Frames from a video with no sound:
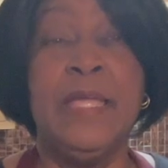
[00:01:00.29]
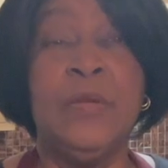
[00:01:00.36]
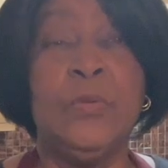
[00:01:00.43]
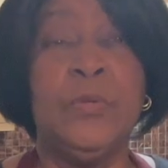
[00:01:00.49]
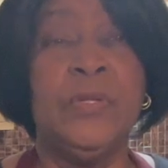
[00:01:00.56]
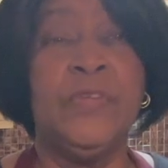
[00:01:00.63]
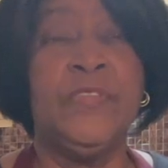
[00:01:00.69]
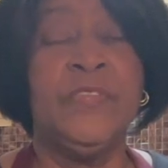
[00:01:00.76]

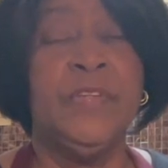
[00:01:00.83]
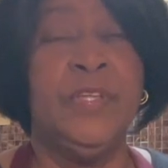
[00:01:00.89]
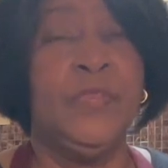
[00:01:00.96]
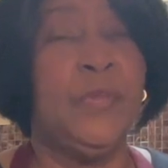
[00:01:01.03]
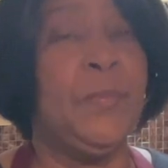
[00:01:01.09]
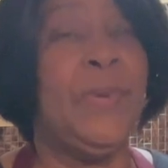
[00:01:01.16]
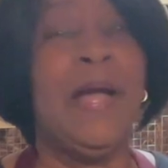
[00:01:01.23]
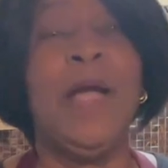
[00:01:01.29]
or if
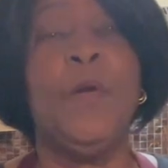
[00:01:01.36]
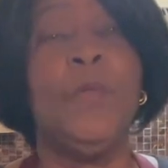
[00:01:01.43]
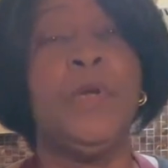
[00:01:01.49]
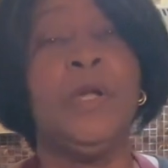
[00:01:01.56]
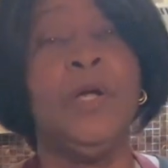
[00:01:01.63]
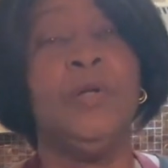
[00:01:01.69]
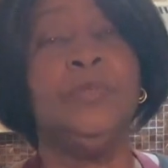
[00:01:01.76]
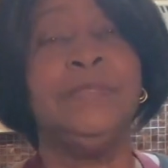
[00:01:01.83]
the power
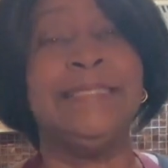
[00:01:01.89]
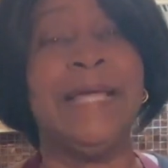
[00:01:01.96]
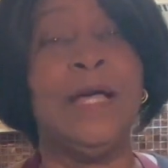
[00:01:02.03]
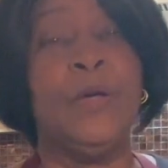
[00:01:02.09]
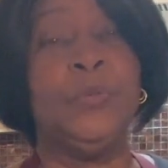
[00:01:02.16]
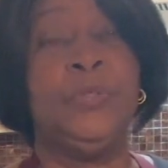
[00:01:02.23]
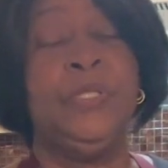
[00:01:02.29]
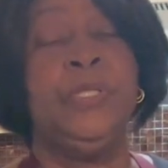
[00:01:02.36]
goes
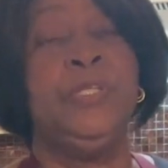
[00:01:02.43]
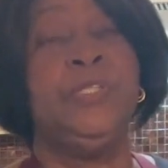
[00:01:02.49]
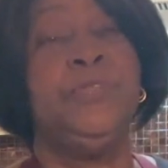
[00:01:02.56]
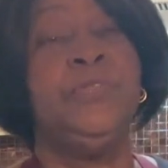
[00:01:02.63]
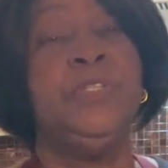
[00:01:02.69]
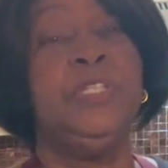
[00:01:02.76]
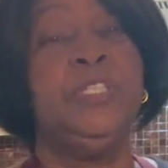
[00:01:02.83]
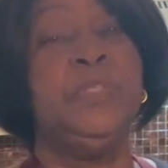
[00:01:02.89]
out,
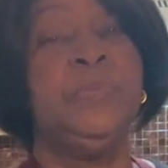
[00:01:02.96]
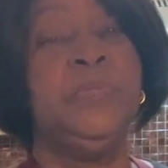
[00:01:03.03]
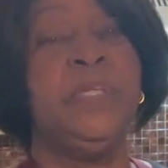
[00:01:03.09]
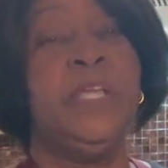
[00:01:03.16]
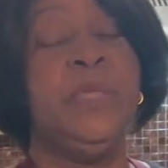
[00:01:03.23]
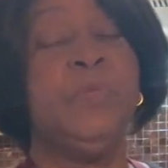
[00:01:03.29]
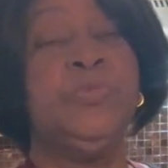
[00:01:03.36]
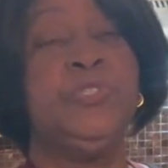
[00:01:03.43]
you need to be
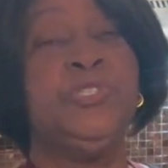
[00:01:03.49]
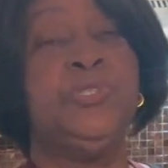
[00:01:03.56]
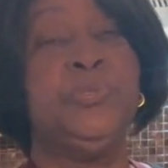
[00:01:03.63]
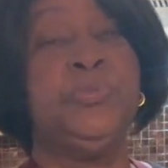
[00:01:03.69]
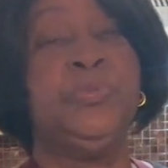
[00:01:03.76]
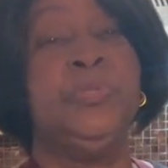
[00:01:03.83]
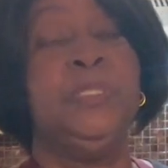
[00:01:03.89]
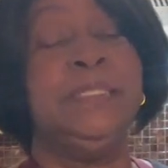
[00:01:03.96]
able
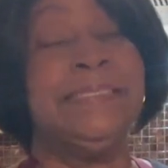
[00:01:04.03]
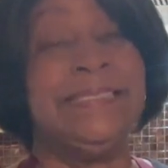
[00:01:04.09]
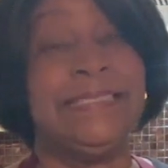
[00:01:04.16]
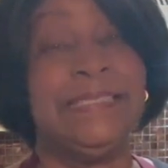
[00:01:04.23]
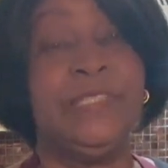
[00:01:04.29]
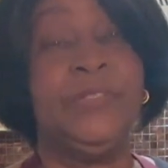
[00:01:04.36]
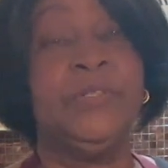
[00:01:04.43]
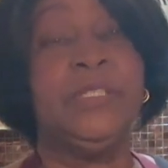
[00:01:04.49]
to
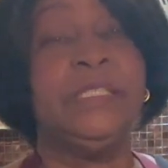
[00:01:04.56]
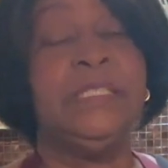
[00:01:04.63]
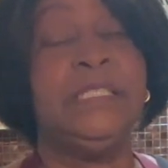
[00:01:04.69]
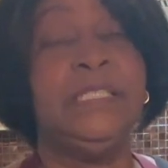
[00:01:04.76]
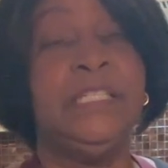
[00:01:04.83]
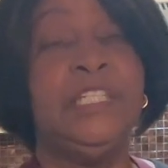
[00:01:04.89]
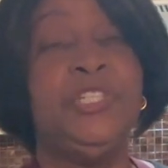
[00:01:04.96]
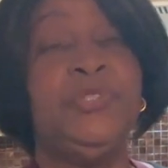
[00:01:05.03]
still
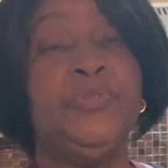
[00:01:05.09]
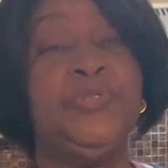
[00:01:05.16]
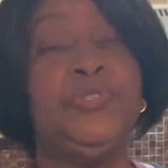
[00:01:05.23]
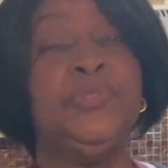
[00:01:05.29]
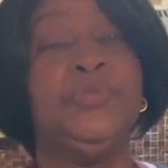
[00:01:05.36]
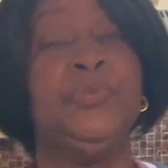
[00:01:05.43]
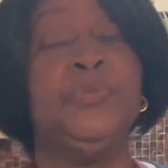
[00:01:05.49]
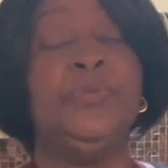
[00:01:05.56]
continue
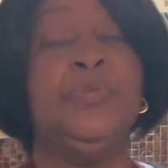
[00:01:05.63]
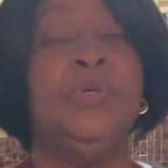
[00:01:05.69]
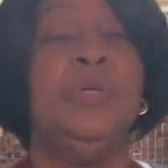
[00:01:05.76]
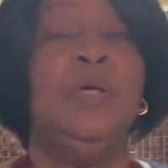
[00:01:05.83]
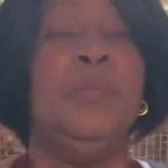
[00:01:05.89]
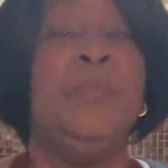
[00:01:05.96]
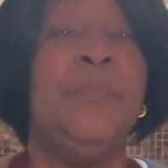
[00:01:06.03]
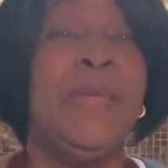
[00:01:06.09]
to
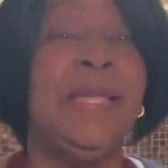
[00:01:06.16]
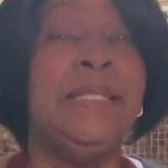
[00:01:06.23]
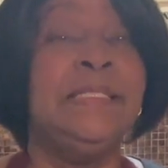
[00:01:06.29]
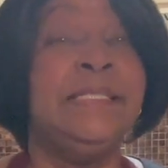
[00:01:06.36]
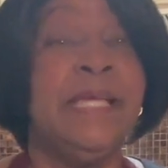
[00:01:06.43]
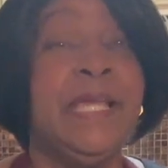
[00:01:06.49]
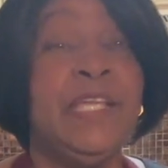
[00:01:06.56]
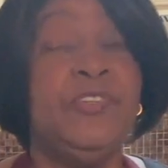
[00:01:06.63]

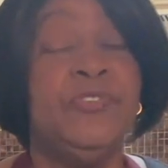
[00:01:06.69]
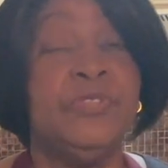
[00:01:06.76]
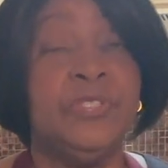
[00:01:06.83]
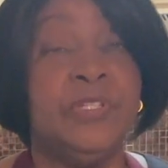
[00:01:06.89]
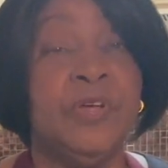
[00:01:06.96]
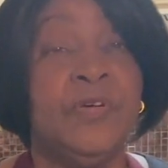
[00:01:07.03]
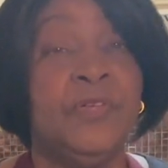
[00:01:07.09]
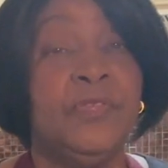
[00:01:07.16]
maintain
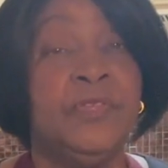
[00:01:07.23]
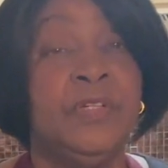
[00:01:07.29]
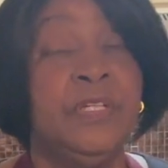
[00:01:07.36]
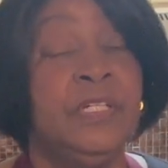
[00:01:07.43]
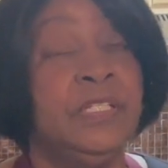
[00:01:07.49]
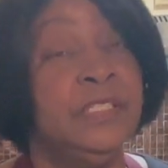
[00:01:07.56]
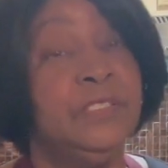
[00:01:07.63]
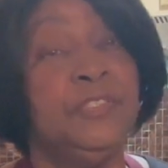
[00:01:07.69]
yourself
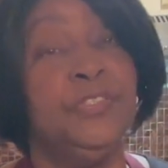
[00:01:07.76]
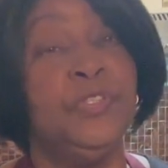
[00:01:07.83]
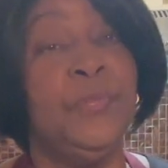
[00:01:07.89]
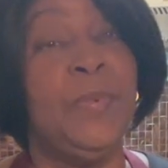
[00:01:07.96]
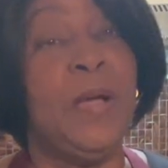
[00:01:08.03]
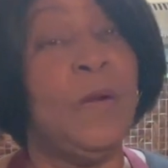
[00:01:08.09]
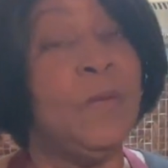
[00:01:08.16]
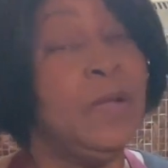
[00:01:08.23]
until the
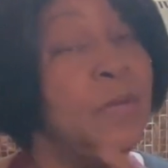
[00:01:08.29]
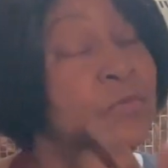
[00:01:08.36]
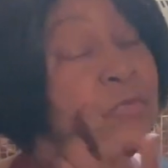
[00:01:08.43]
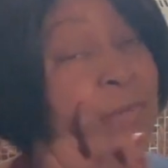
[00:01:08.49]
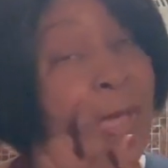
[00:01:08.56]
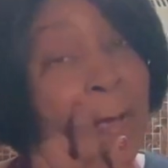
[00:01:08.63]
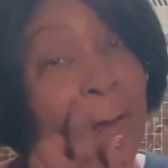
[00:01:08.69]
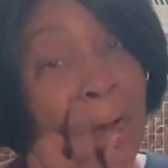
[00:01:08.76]
power comes
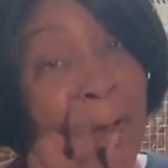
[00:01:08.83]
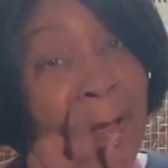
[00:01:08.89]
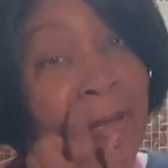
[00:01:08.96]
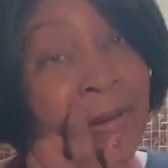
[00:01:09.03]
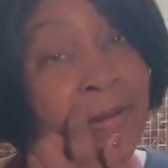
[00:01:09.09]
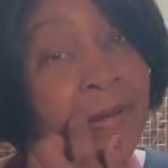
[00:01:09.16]
back on.